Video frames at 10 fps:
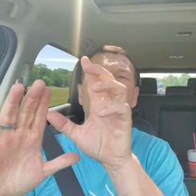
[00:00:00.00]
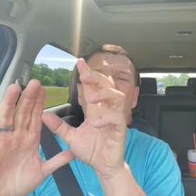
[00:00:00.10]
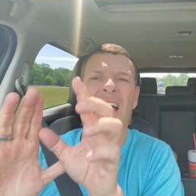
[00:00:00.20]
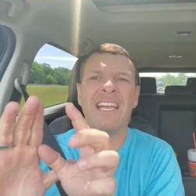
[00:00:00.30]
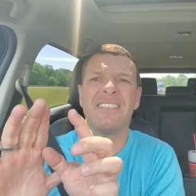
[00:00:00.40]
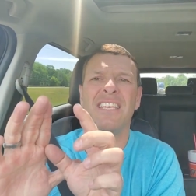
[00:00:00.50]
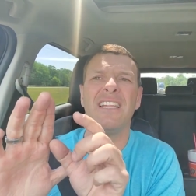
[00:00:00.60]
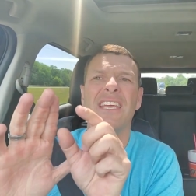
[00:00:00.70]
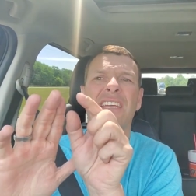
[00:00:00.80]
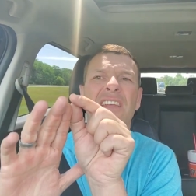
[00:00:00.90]
The line is
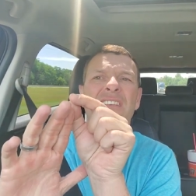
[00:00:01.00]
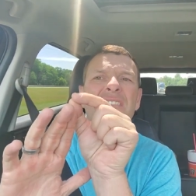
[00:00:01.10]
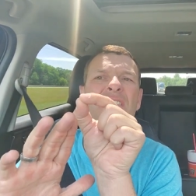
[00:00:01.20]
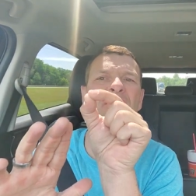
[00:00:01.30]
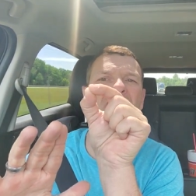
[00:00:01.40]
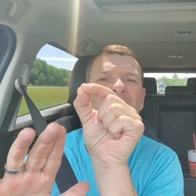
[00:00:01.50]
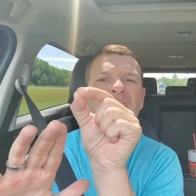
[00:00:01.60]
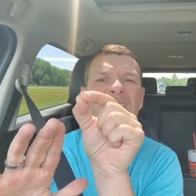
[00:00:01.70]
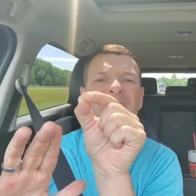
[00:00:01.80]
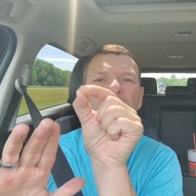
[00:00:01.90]
healing in nicely. There's a
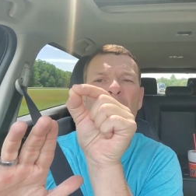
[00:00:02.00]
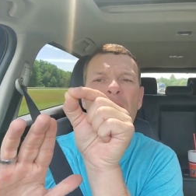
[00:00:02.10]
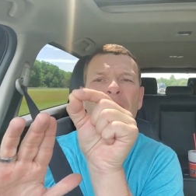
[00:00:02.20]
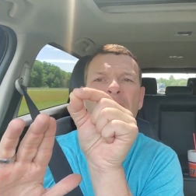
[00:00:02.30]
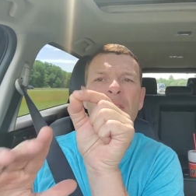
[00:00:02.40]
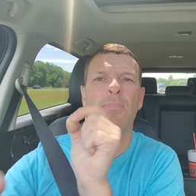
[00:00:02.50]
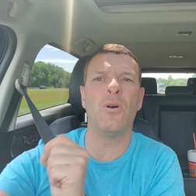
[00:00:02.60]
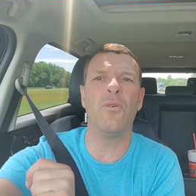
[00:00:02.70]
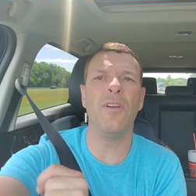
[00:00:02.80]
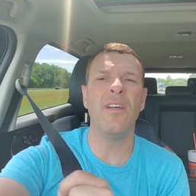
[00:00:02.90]
little spot on the
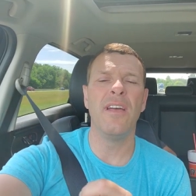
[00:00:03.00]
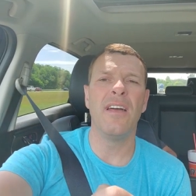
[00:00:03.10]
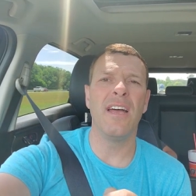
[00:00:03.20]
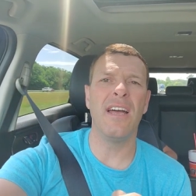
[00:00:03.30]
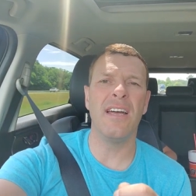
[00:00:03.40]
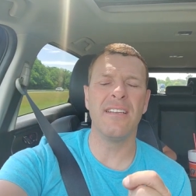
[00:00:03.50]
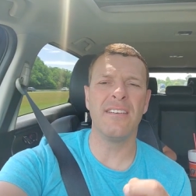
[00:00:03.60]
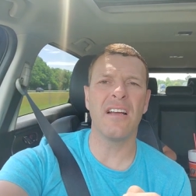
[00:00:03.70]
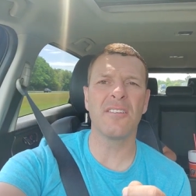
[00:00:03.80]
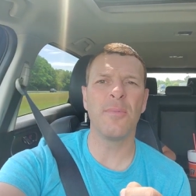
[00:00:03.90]
bone uh,
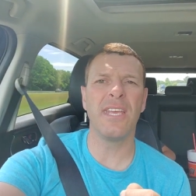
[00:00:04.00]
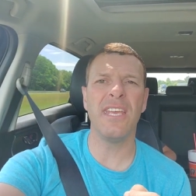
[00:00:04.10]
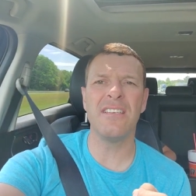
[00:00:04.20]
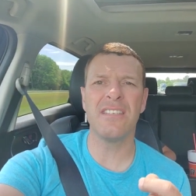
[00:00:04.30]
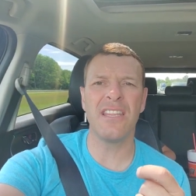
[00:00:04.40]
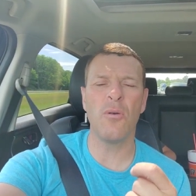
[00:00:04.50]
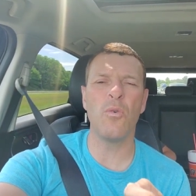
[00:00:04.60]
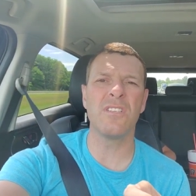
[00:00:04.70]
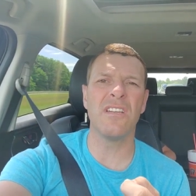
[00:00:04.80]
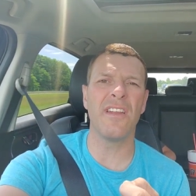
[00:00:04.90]
Dr. McKee said that
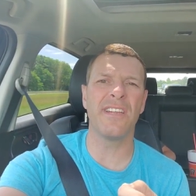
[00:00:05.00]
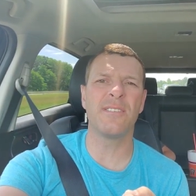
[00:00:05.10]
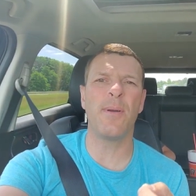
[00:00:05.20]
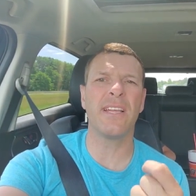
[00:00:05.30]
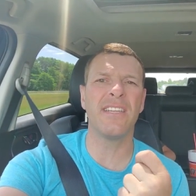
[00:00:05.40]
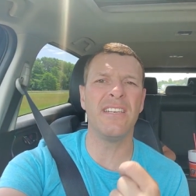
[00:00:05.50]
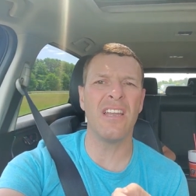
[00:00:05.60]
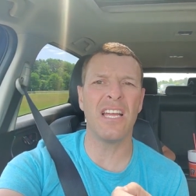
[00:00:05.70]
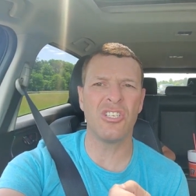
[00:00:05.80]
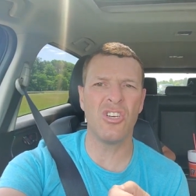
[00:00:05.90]
wasn't unexpected,
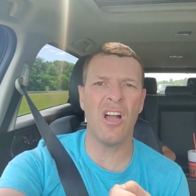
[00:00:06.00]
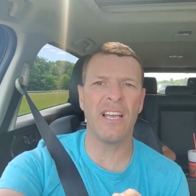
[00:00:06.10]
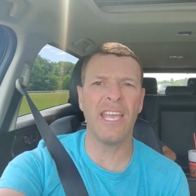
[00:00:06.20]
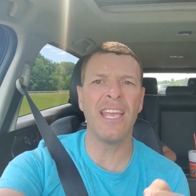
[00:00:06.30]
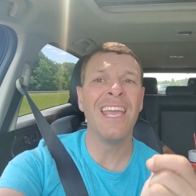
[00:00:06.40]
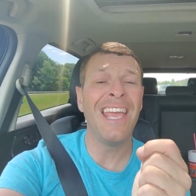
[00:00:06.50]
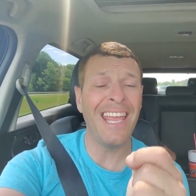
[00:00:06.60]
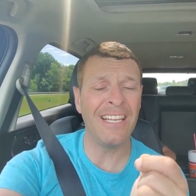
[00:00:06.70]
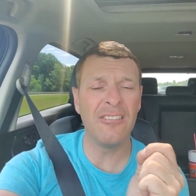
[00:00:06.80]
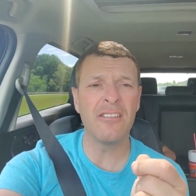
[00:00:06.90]
not shocking.
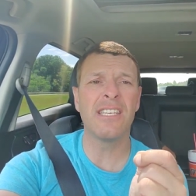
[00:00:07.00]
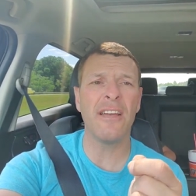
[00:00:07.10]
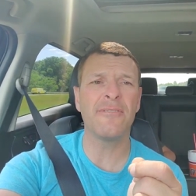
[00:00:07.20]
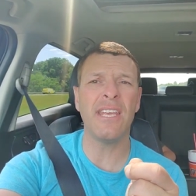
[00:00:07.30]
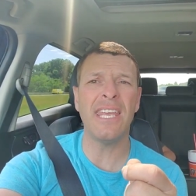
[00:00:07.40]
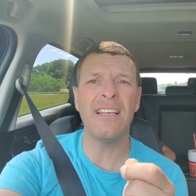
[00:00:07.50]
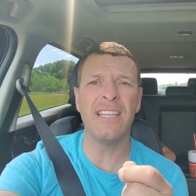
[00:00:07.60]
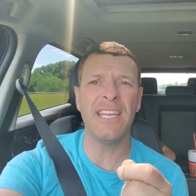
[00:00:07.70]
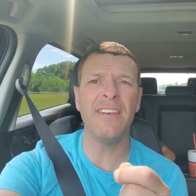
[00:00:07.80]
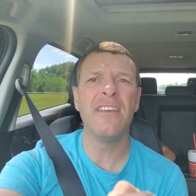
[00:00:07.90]
It does have to
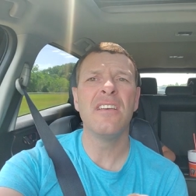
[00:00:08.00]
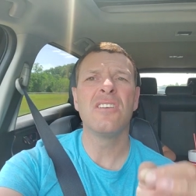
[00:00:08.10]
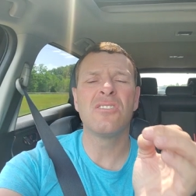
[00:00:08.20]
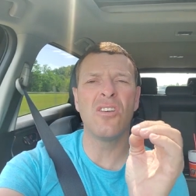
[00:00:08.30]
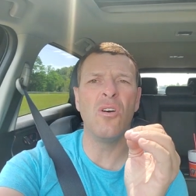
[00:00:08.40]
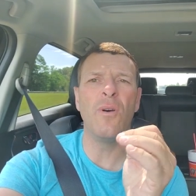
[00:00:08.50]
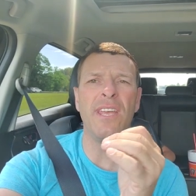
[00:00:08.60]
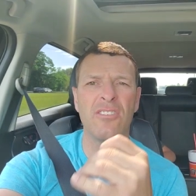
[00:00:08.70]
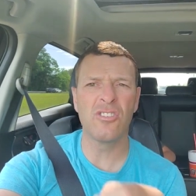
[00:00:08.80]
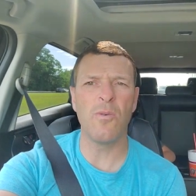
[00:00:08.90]
heal in. So
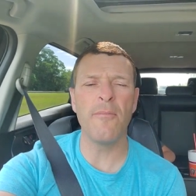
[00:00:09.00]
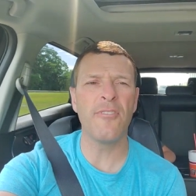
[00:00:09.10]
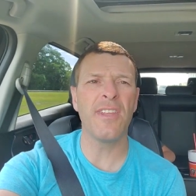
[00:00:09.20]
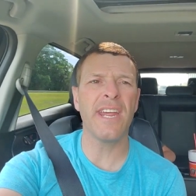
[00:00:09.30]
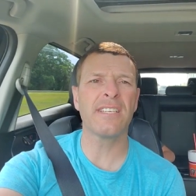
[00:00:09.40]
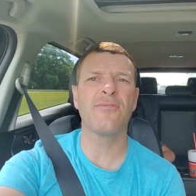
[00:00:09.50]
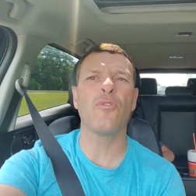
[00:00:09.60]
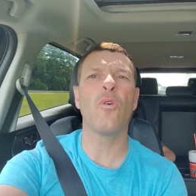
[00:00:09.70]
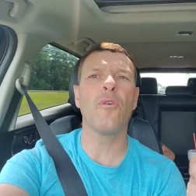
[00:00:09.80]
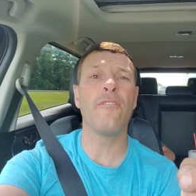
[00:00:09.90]
he'll swim for the next
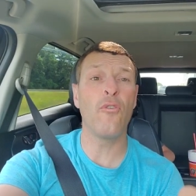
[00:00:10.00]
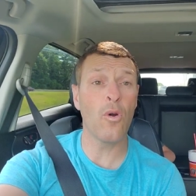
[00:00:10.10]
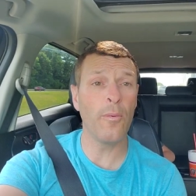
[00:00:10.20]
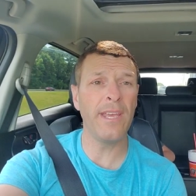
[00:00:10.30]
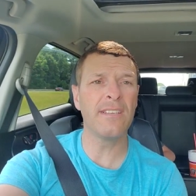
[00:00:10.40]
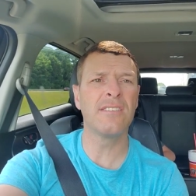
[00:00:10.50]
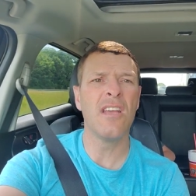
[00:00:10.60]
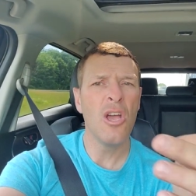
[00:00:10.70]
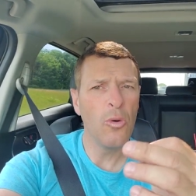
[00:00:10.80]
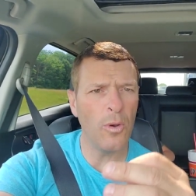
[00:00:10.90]
four, four weeks.
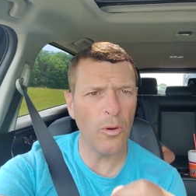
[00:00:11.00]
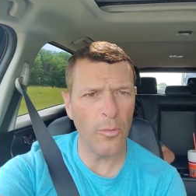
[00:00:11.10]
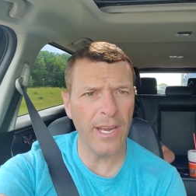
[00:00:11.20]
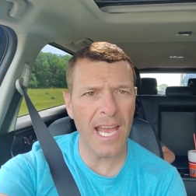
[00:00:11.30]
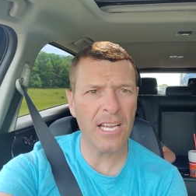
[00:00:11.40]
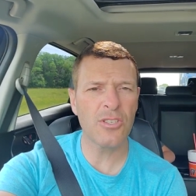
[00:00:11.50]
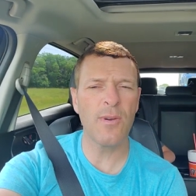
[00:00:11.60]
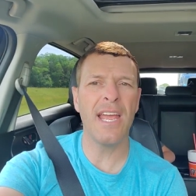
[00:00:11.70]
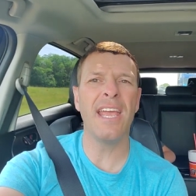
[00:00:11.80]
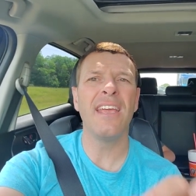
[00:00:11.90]
We'll re x
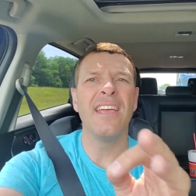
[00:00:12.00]
ray.